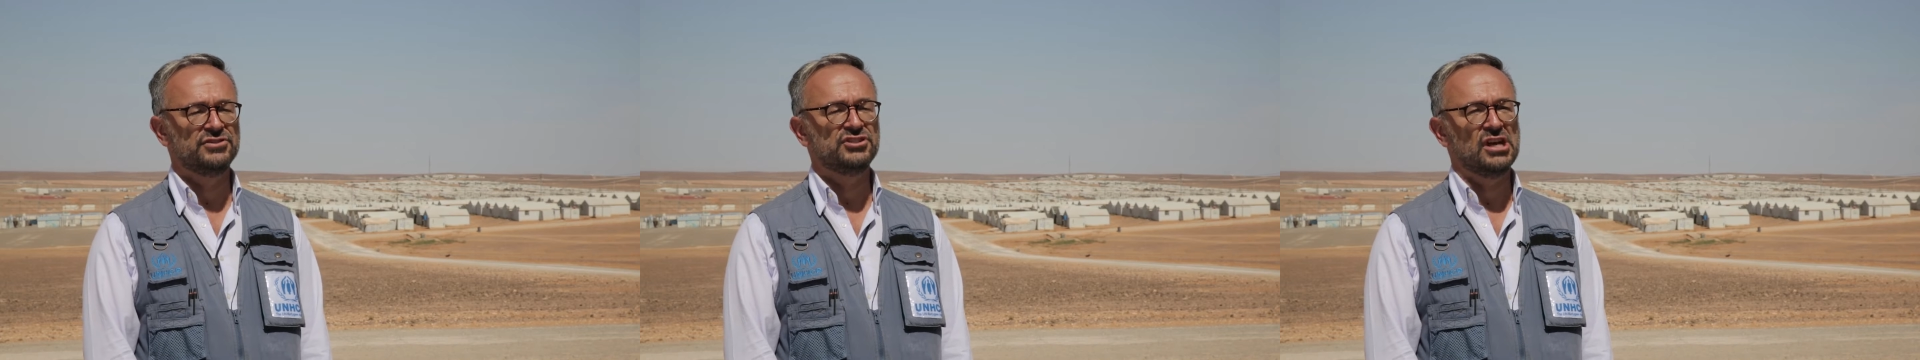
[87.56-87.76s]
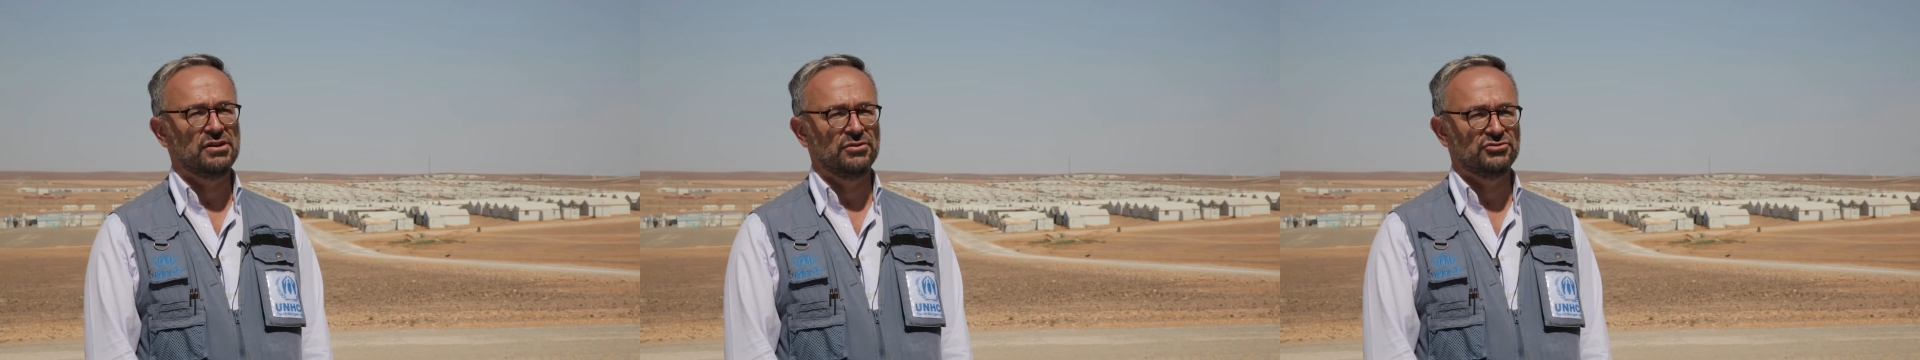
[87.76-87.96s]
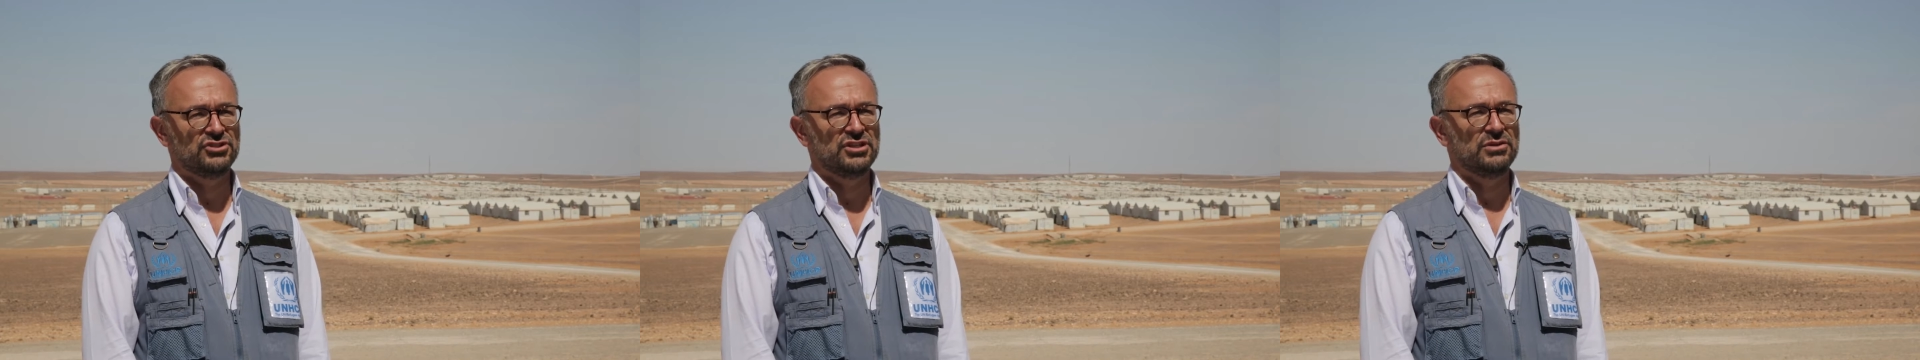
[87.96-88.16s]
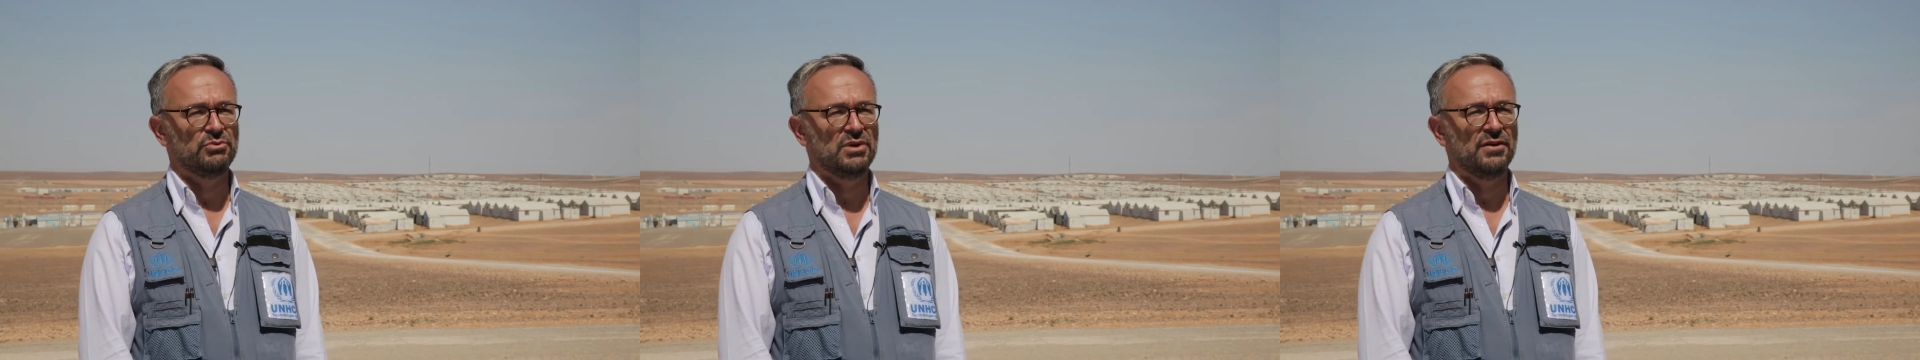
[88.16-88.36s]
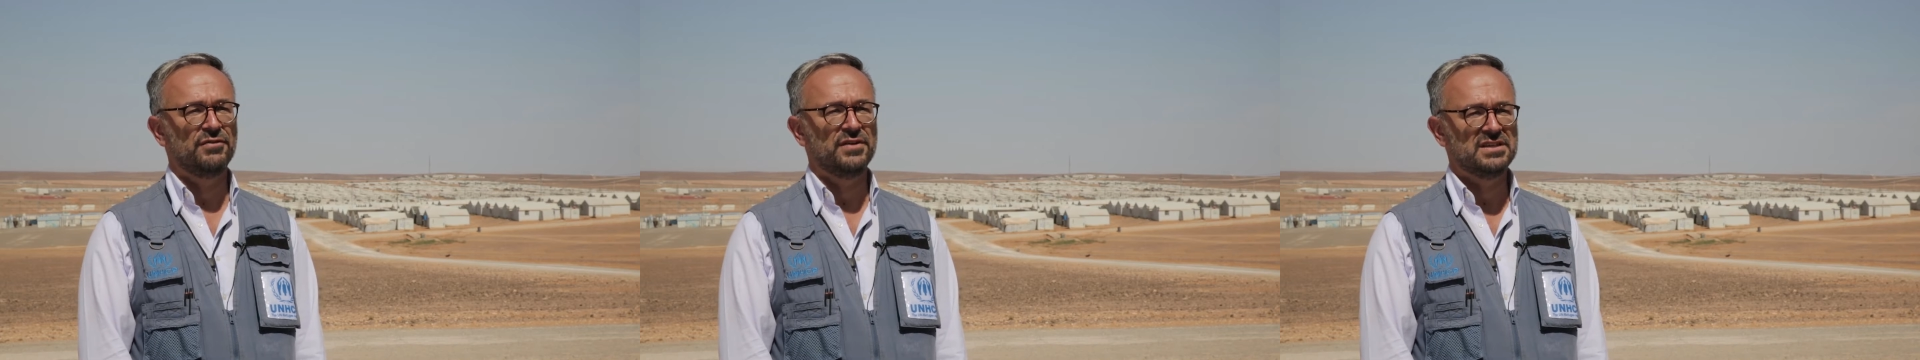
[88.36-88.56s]
challenges that
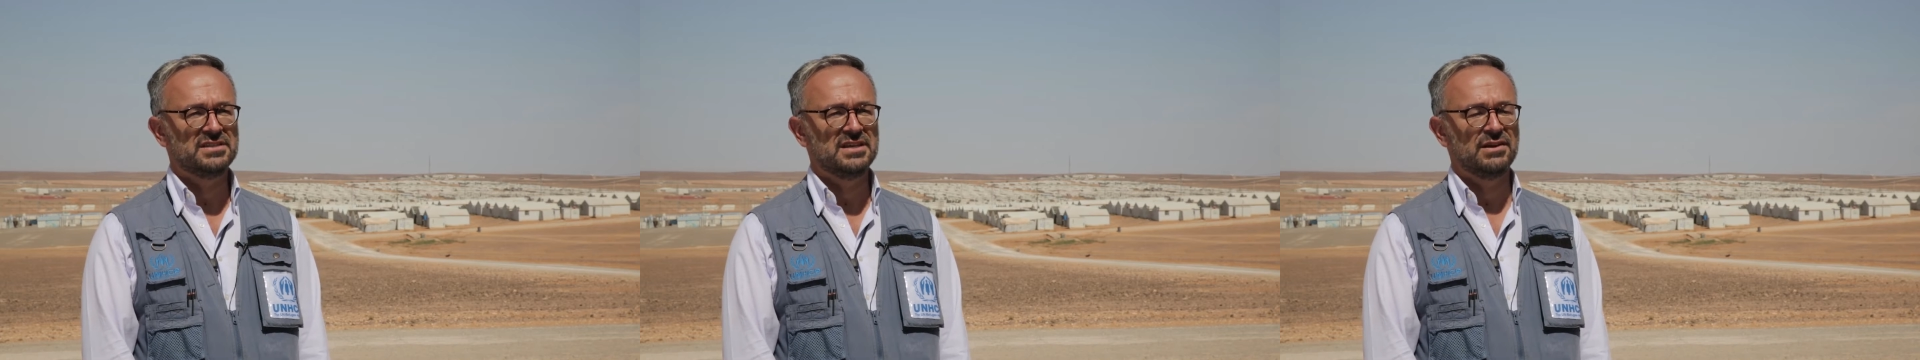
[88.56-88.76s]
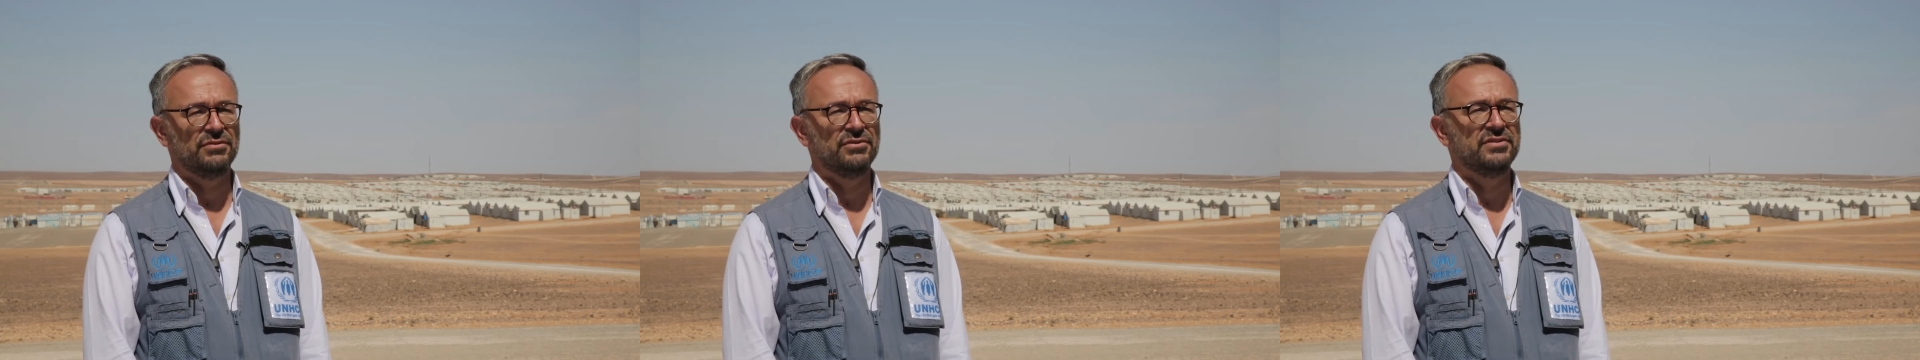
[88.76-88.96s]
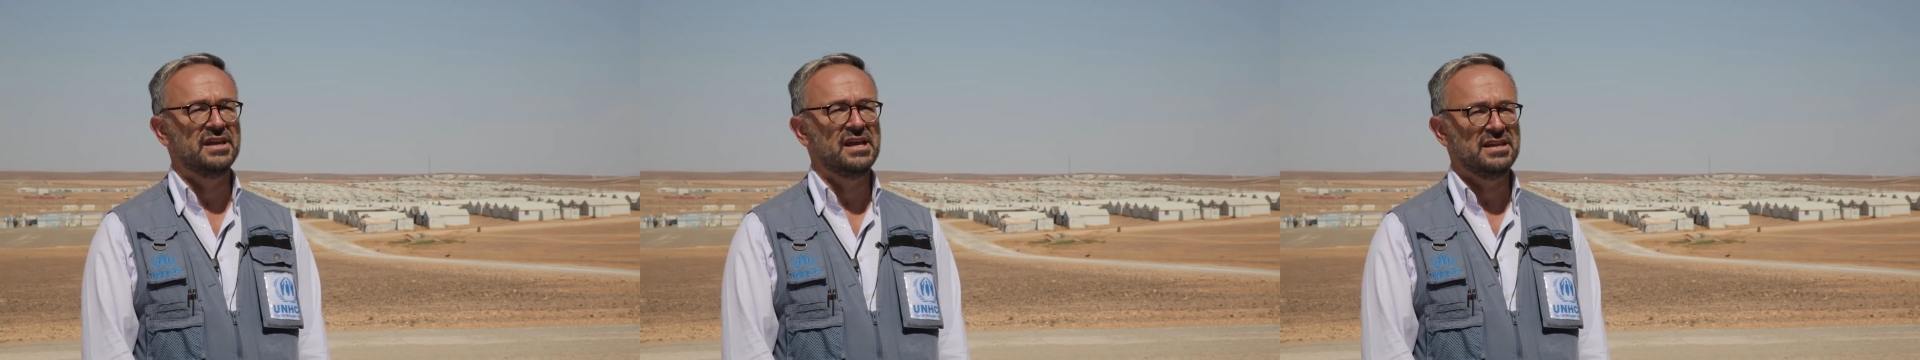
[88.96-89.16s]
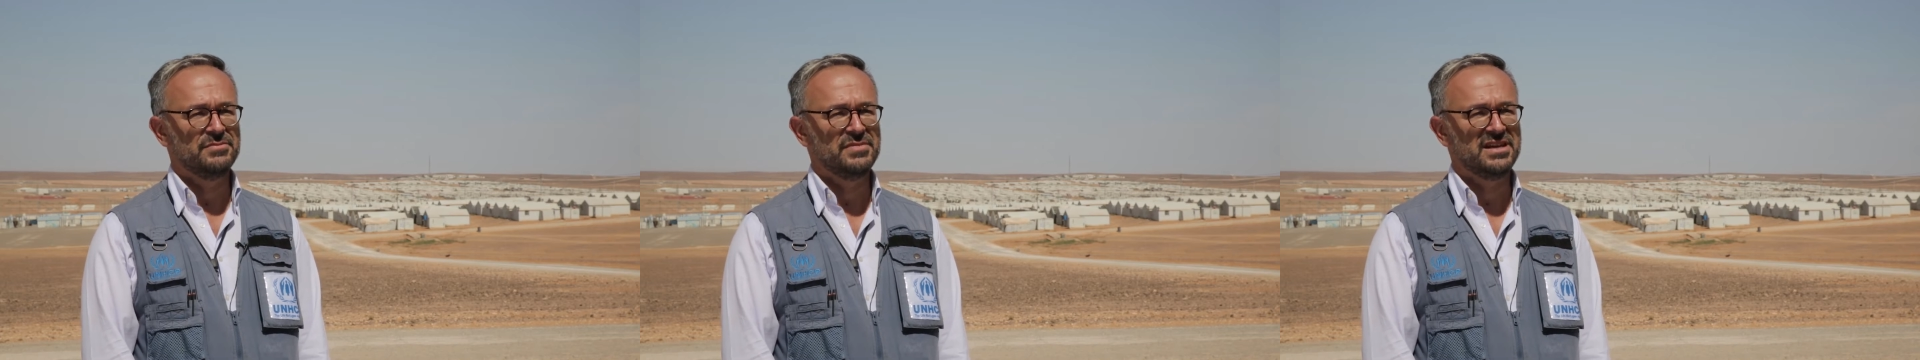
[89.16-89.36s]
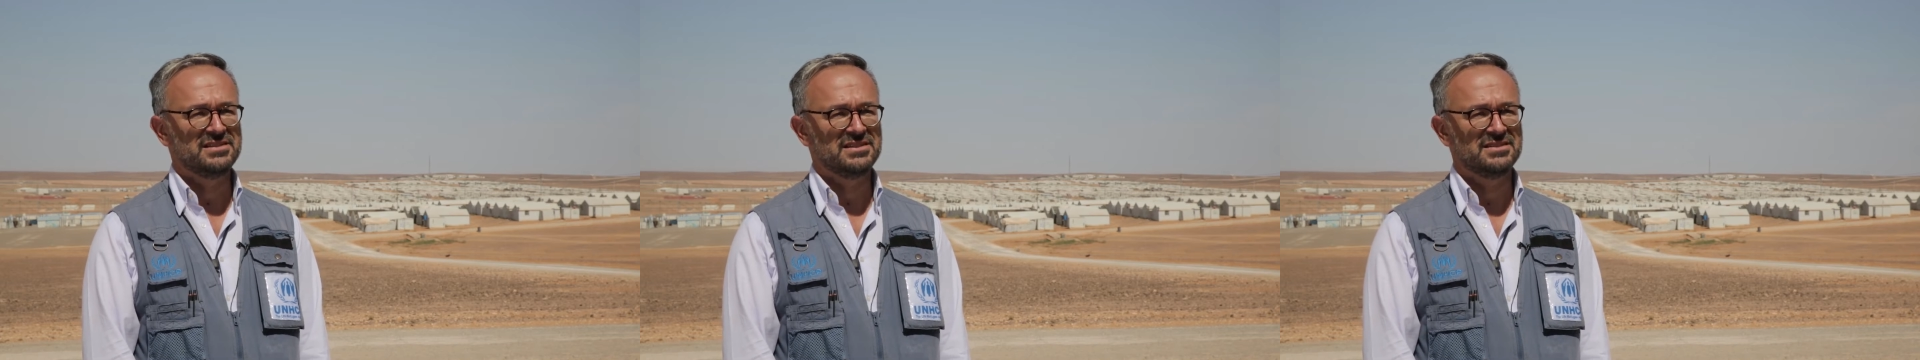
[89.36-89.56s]
we are facing on a daily
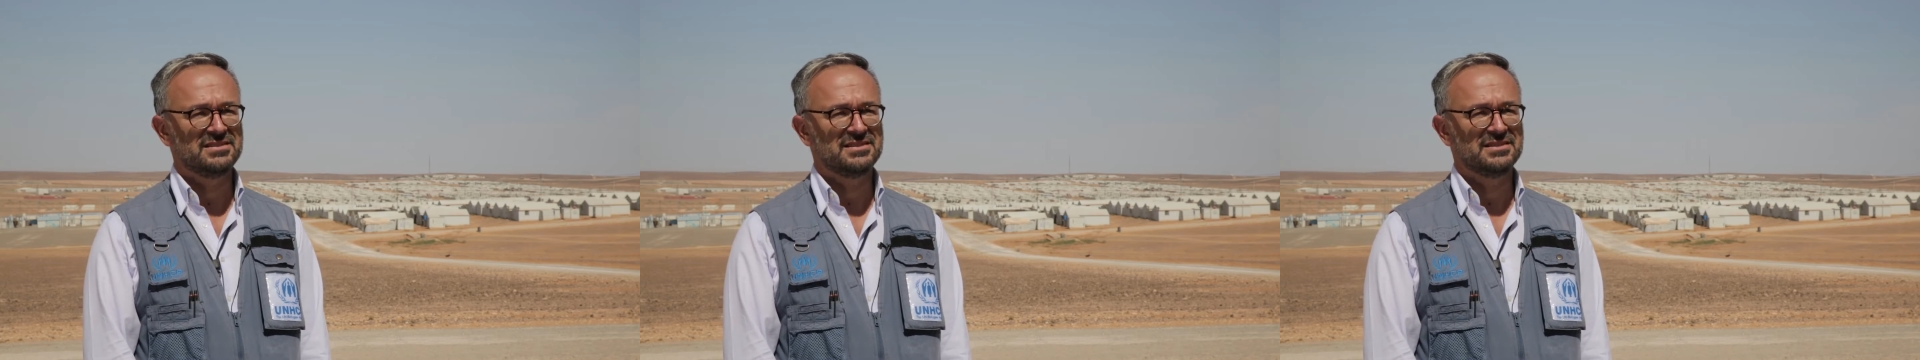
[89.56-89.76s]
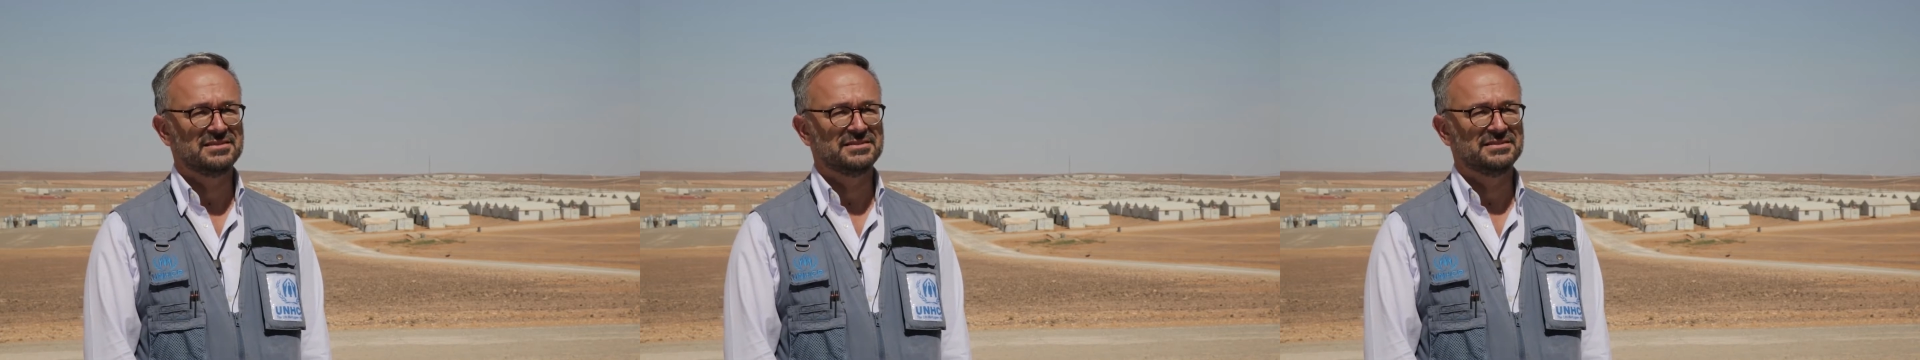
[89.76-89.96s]
basis.